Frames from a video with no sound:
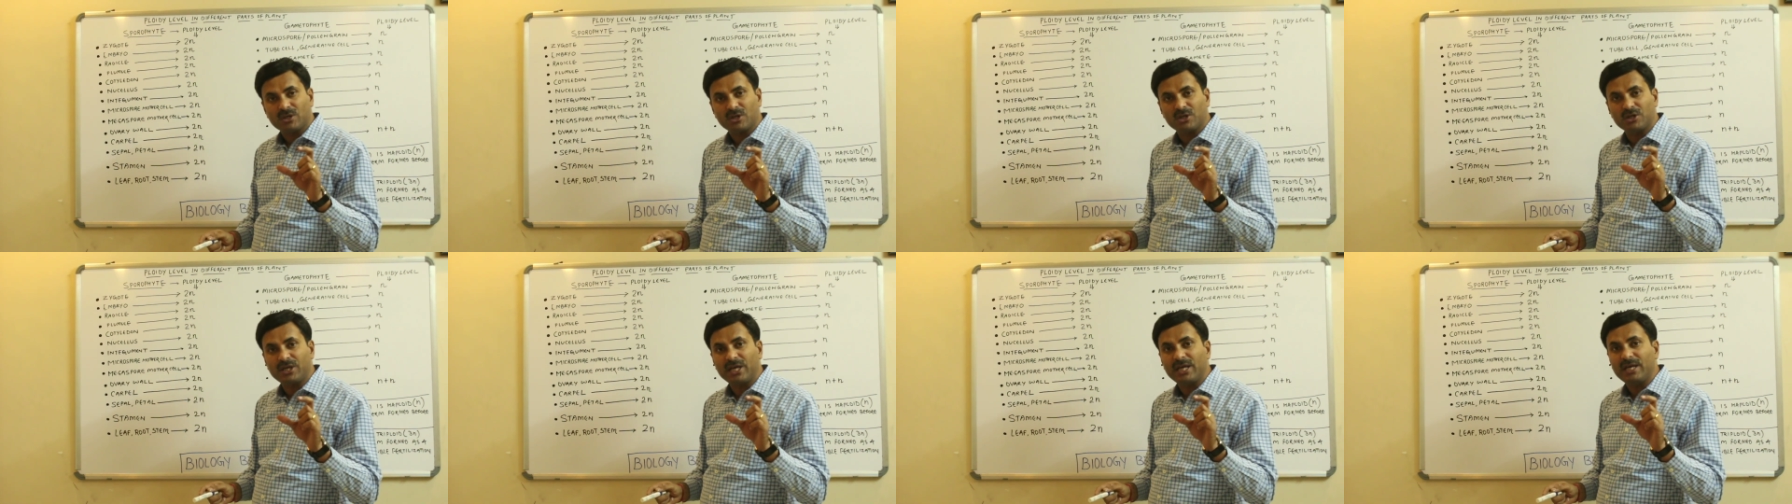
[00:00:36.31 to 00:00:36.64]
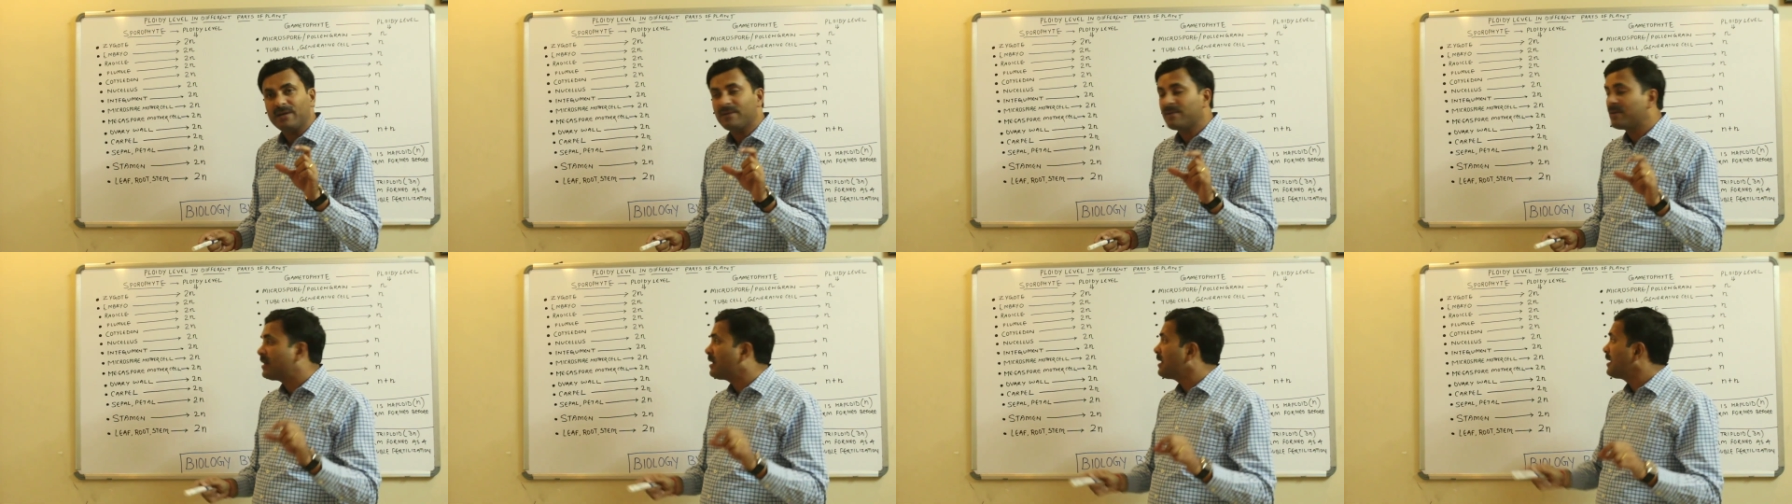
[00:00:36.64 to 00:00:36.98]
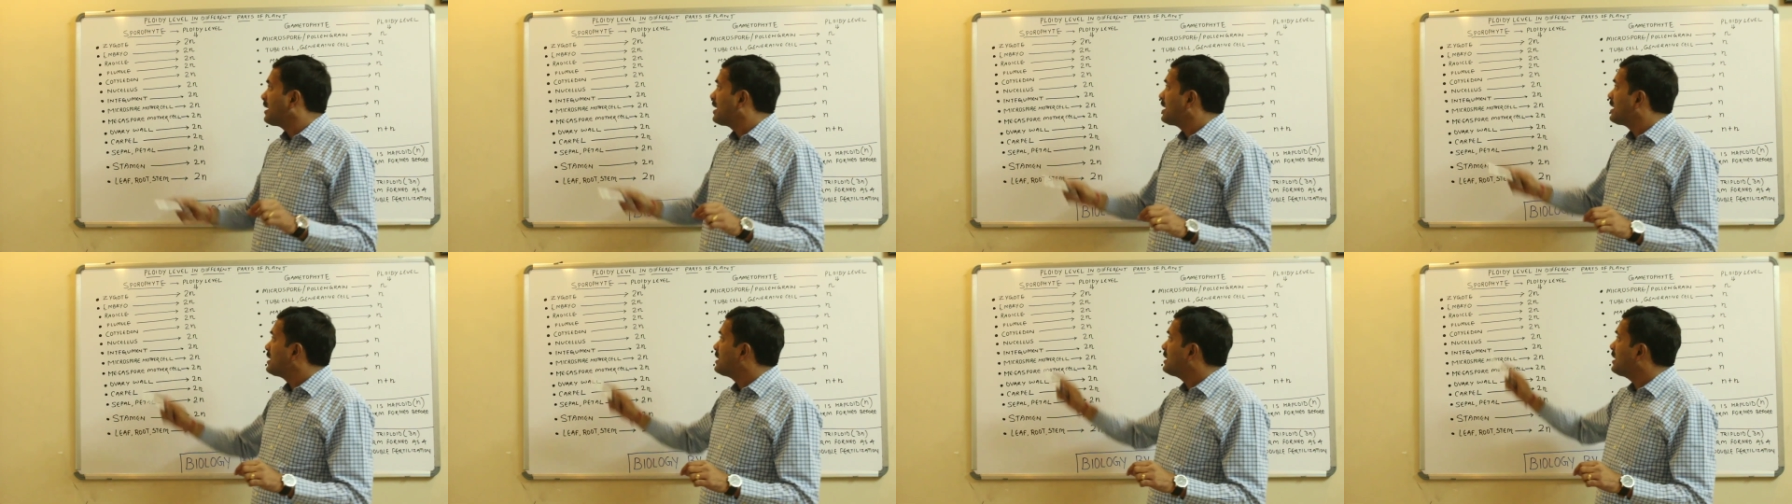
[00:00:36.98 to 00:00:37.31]
Okay.
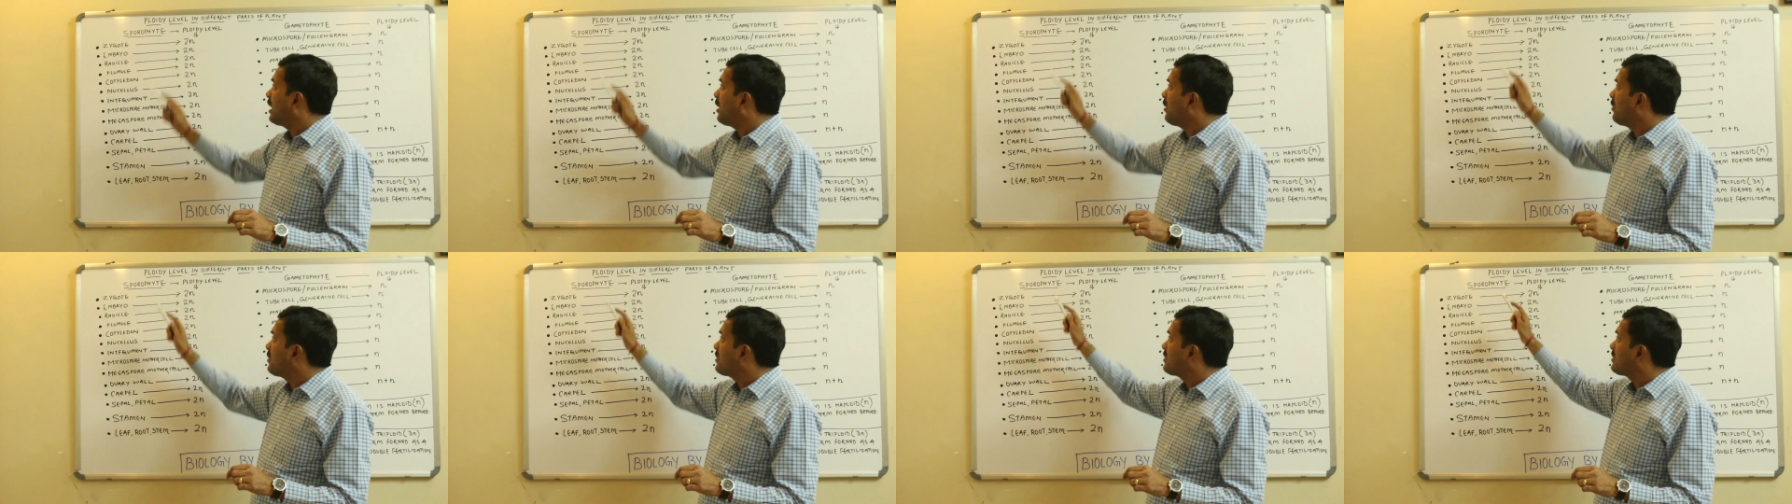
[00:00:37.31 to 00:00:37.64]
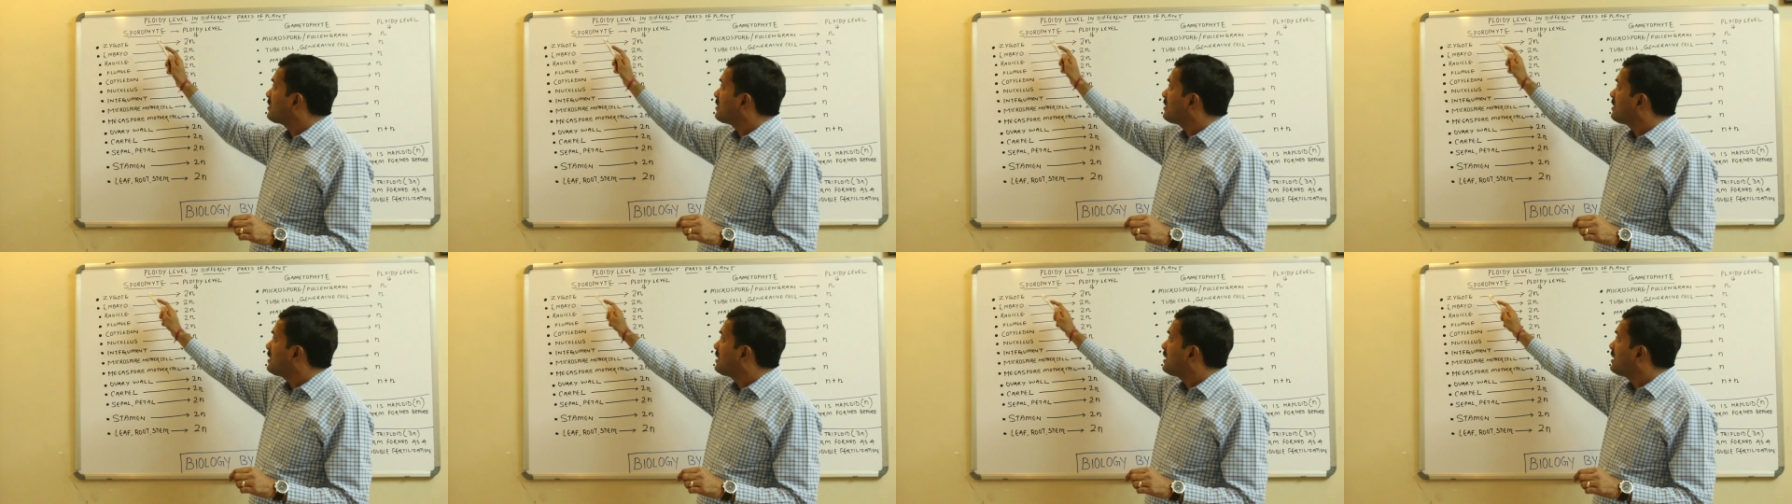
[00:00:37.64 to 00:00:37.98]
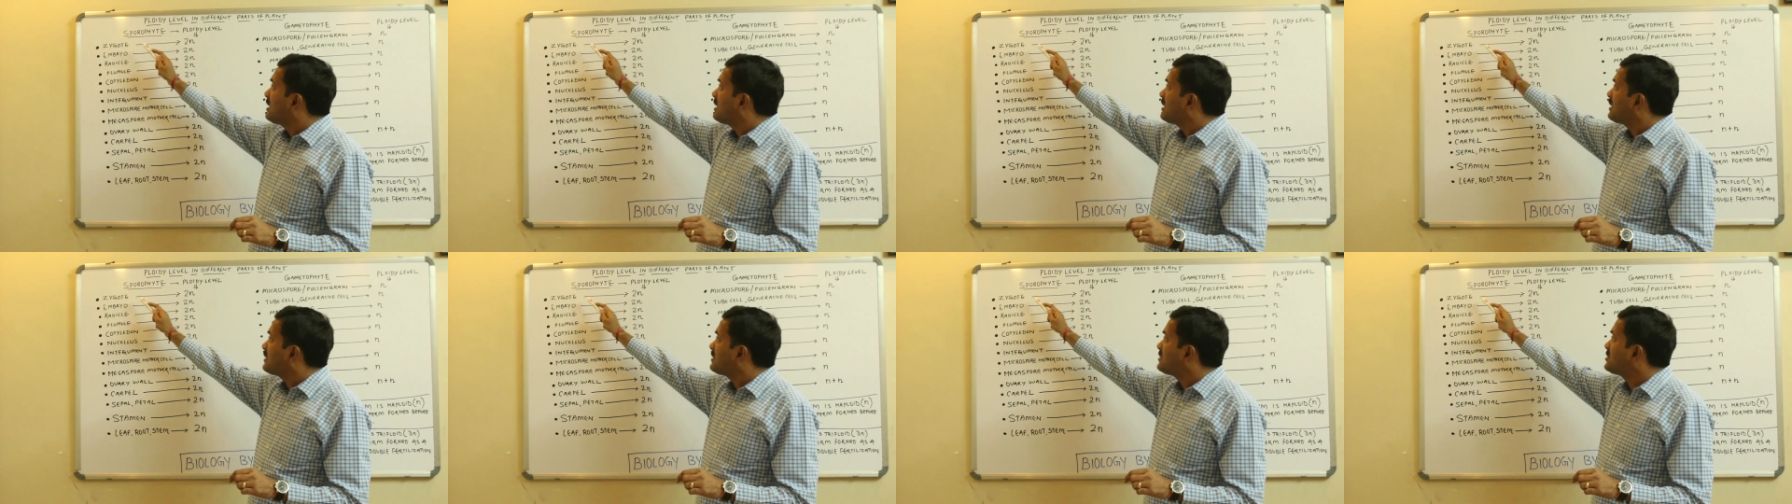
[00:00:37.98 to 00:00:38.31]
Now
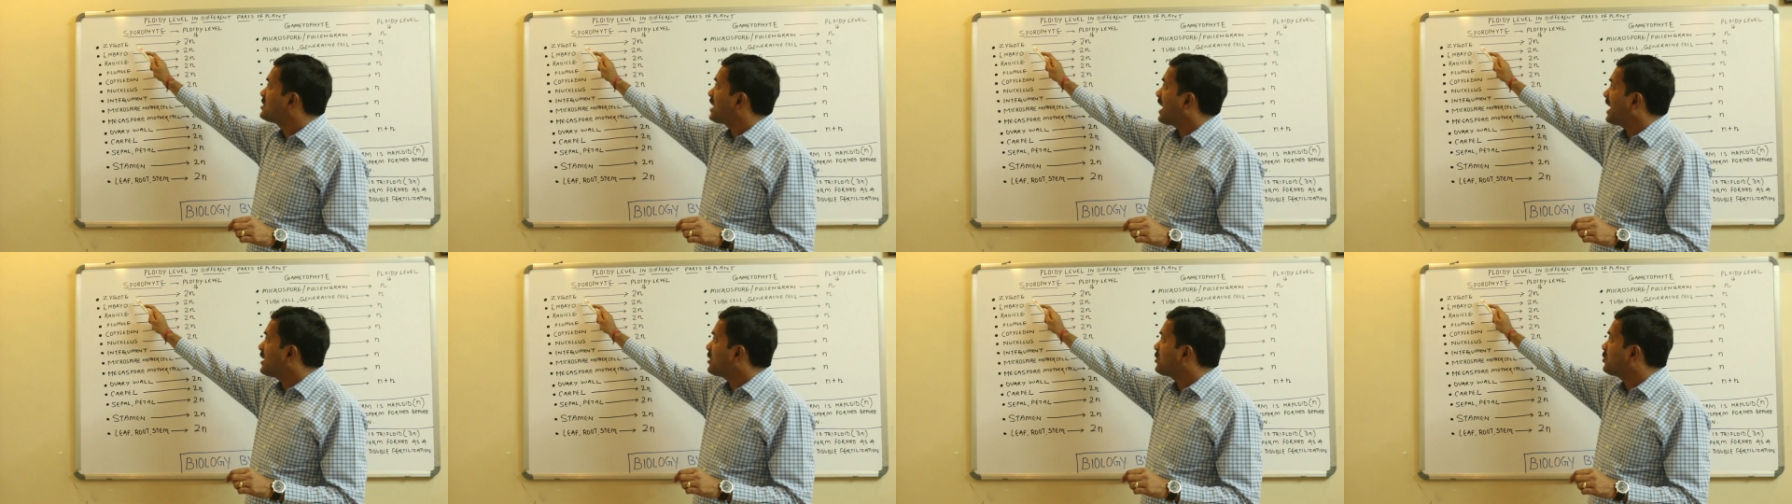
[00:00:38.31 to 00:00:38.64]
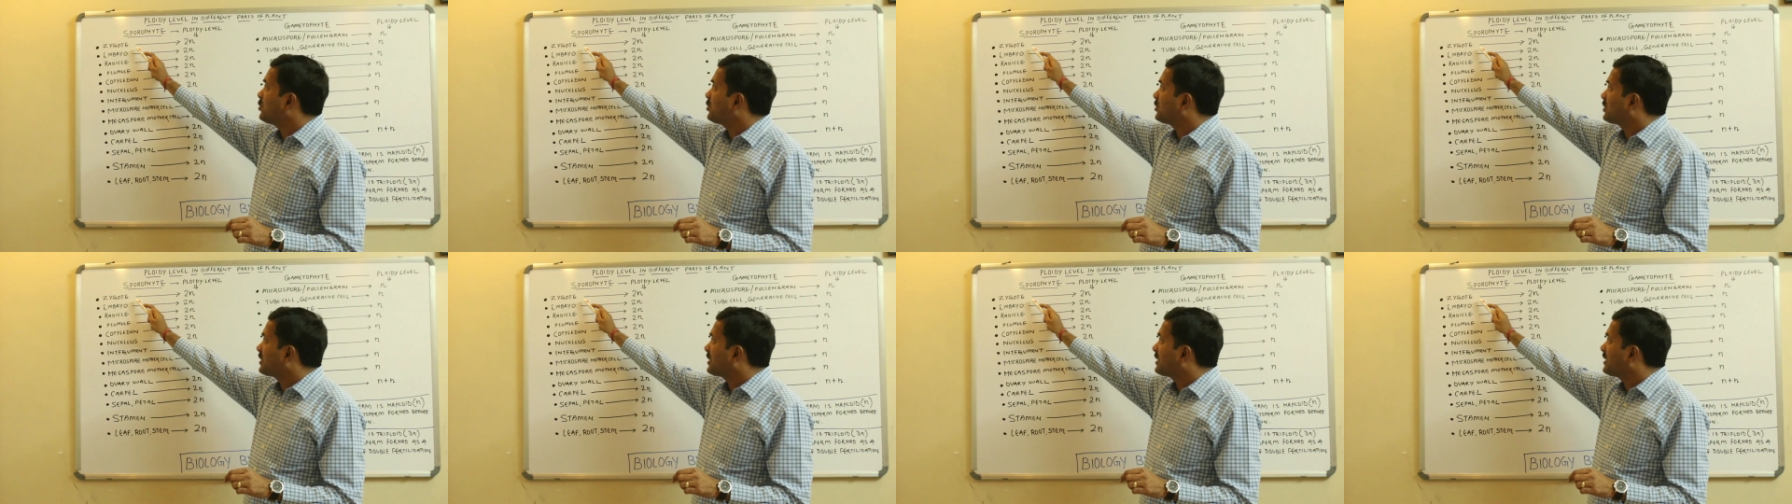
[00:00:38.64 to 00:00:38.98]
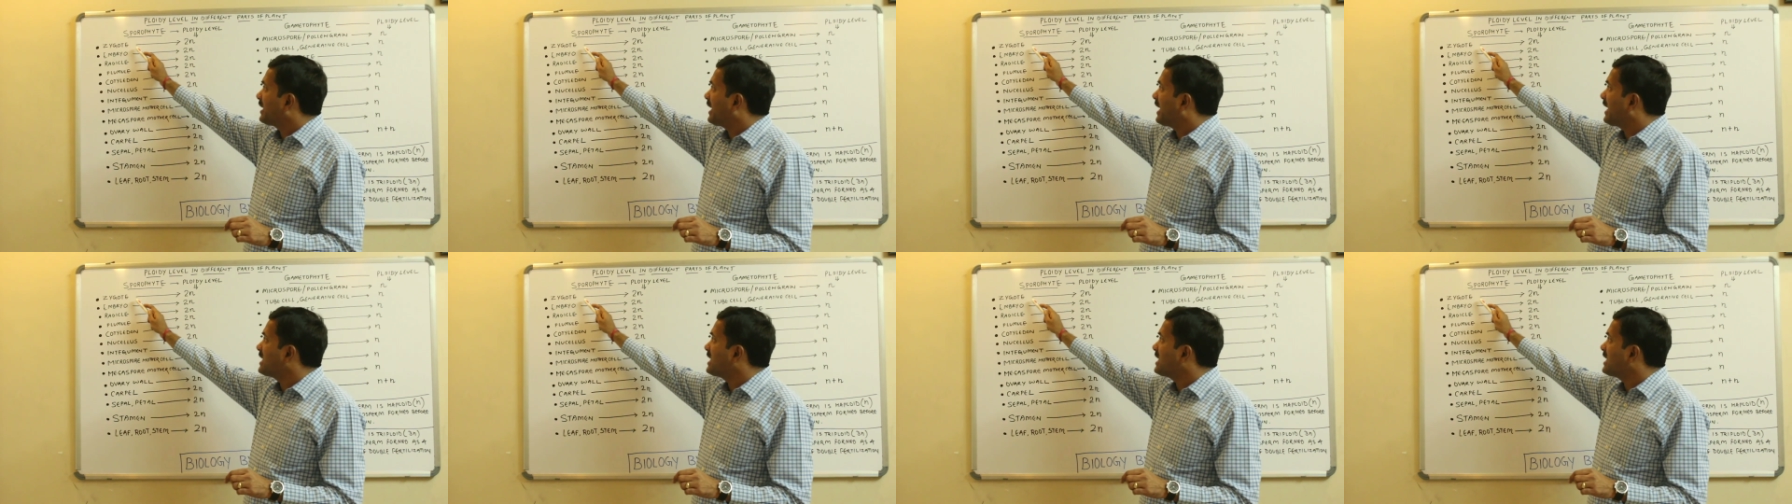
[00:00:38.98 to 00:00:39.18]
zygote,